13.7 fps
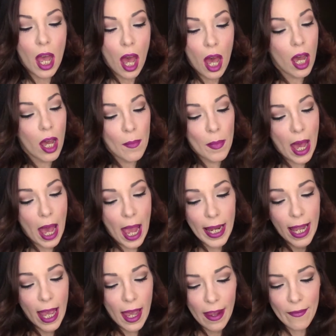I
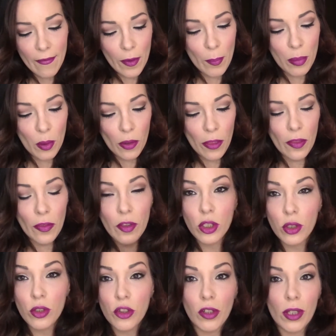have both the
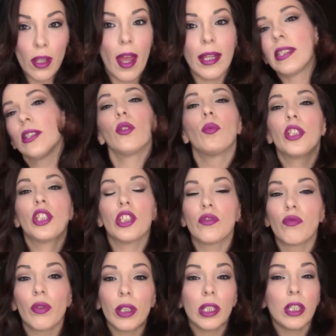neutralizer, which is
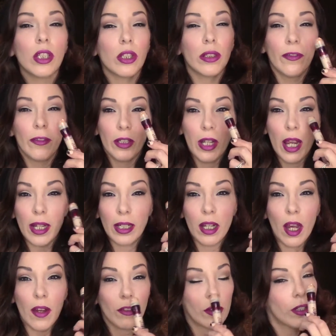really good for kind of
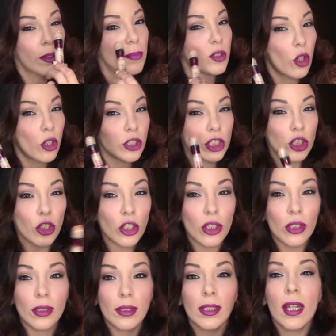covering up dark
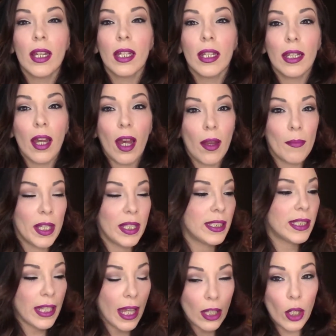circles. It's
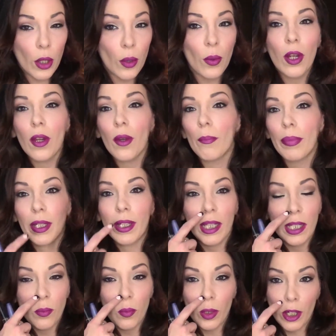yellow, but
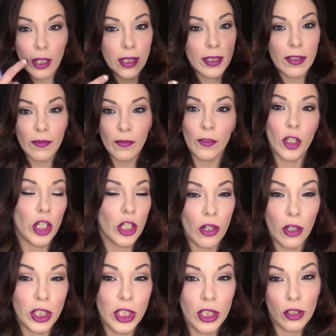it works for the
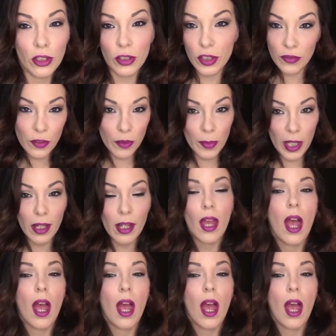dark circles for me.